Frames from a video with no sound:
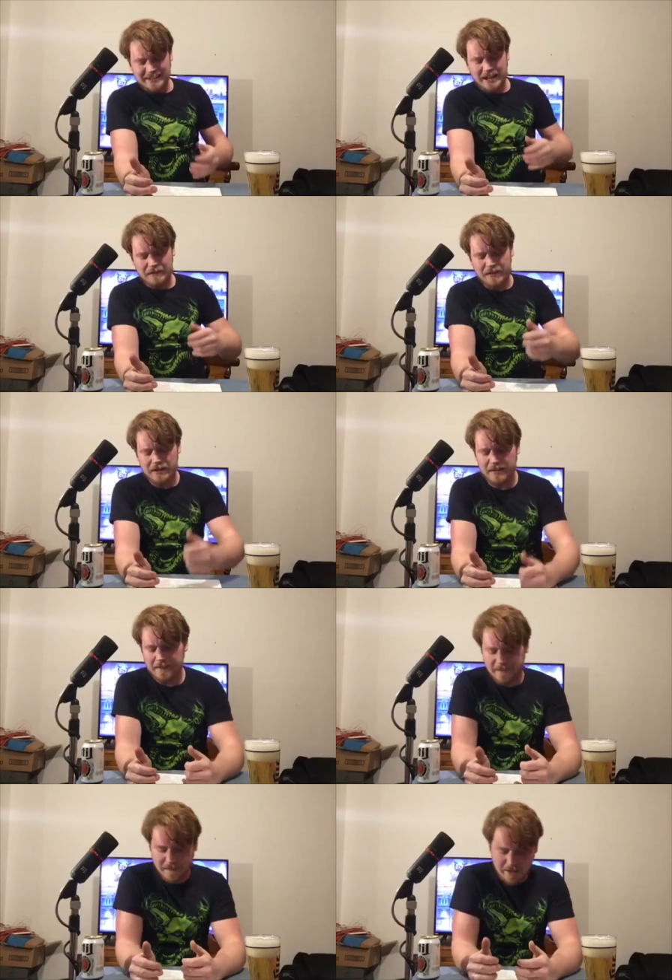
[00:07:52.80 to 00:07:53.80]
that I found
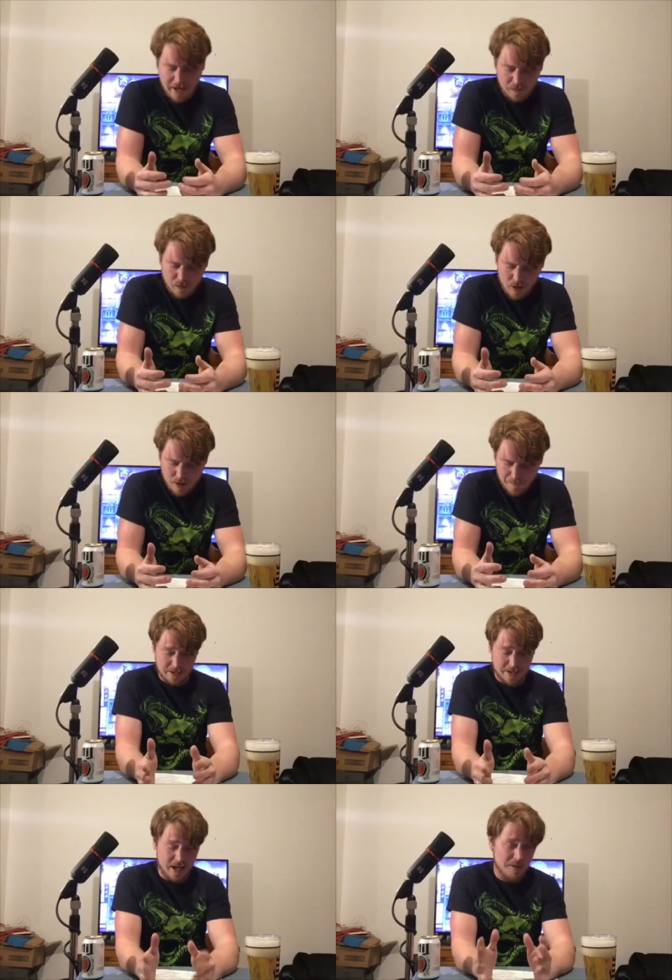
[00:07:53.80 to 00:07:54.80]
that they got wrong,
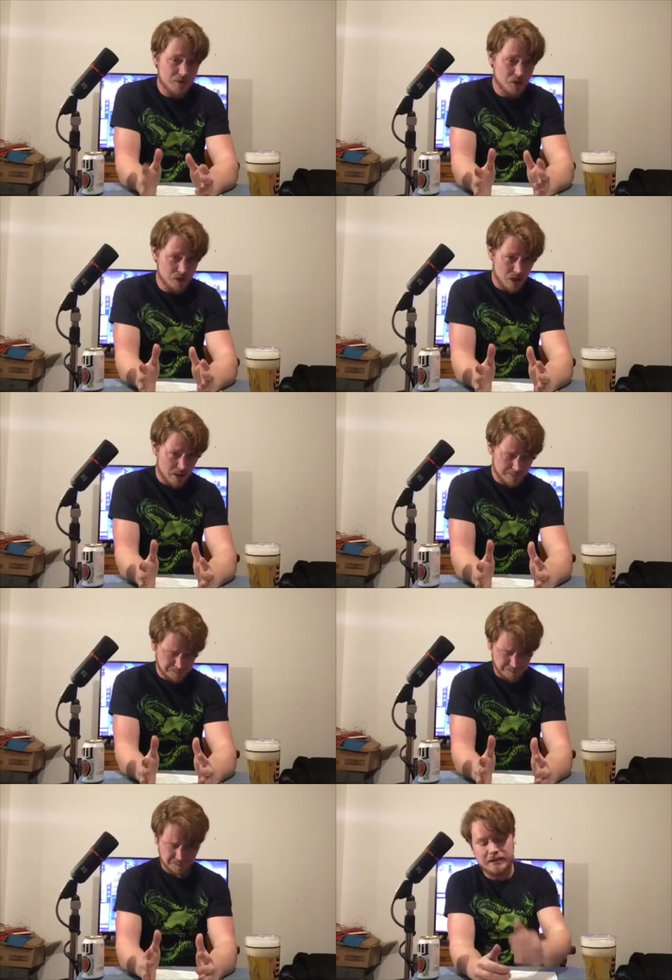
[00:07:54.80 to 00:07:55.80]
Tom Zutaut.
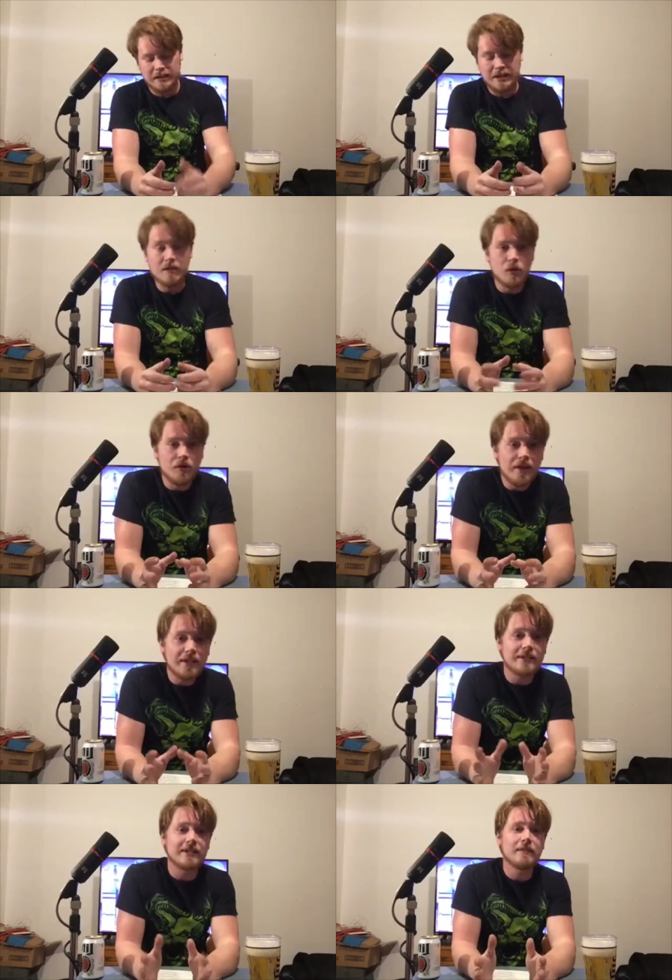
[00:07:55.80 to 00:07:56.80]
In the movie,
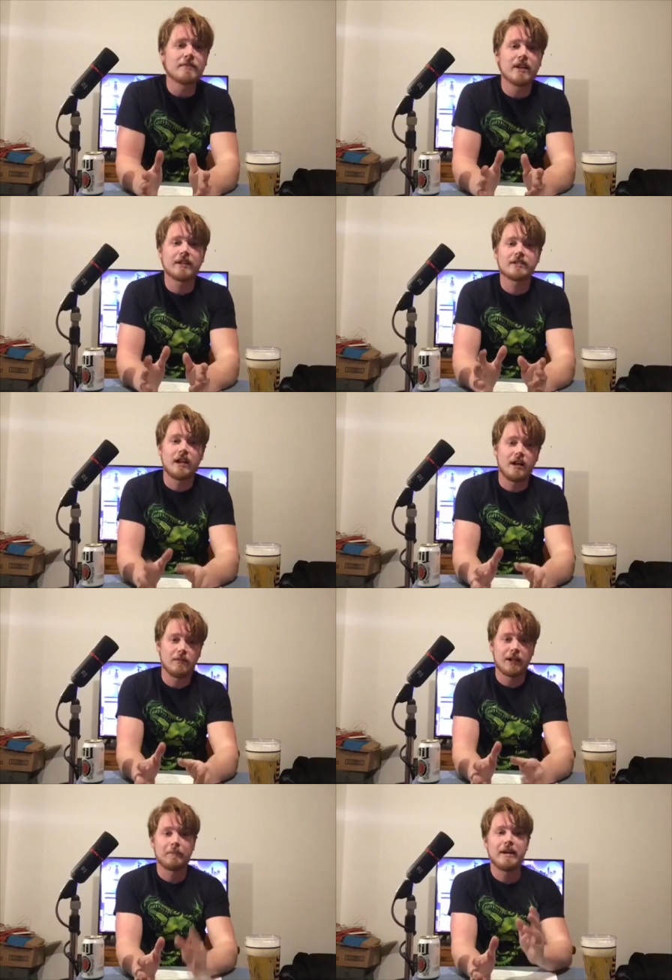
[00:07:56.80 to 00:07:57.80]
it seems like
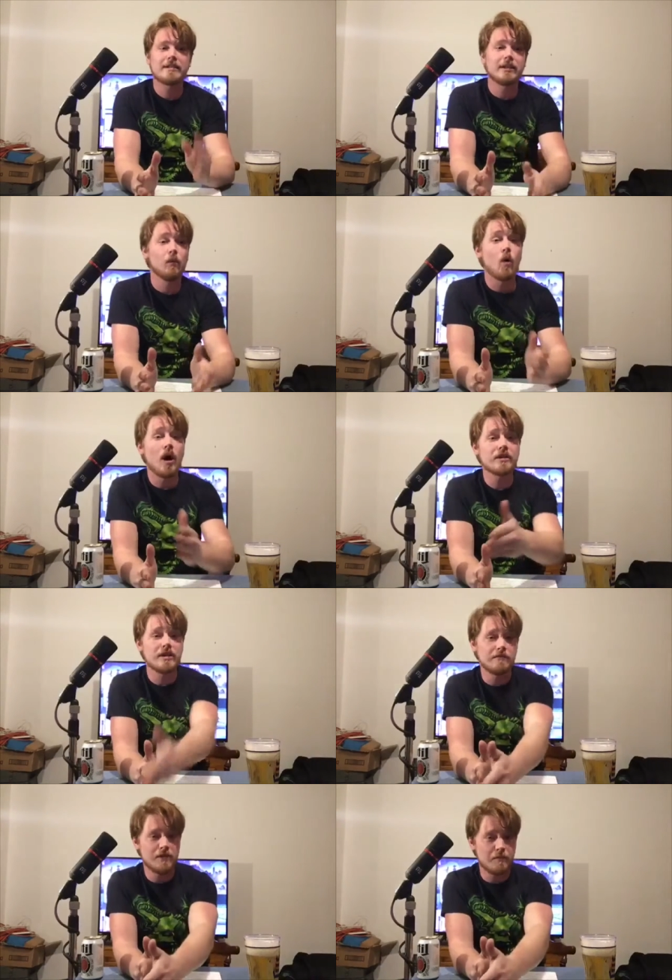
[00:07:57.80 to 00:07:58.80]
Tom basically walks
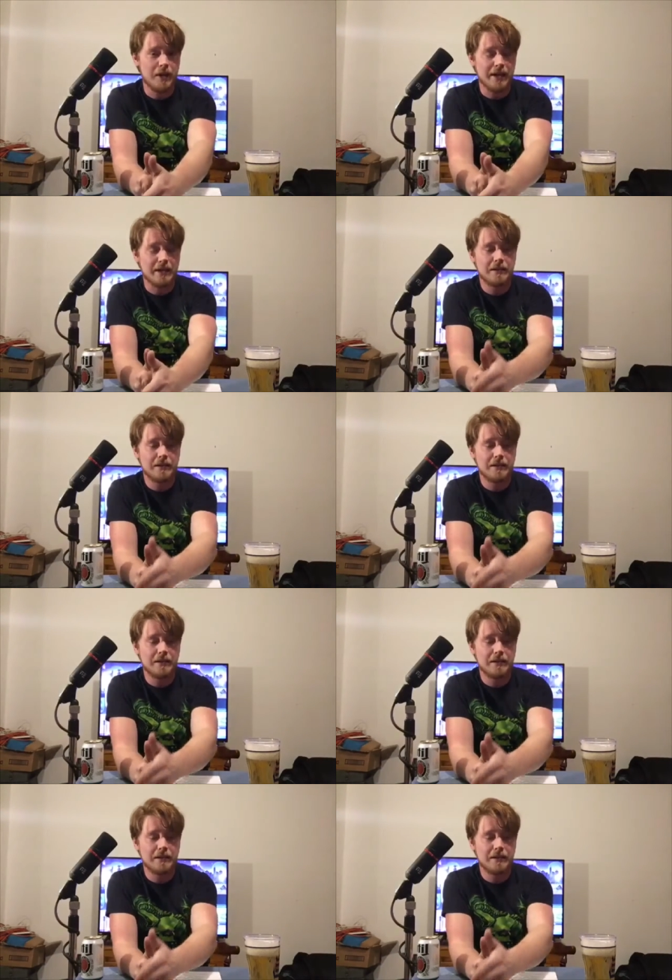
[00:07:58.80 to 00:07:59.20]
up to the band.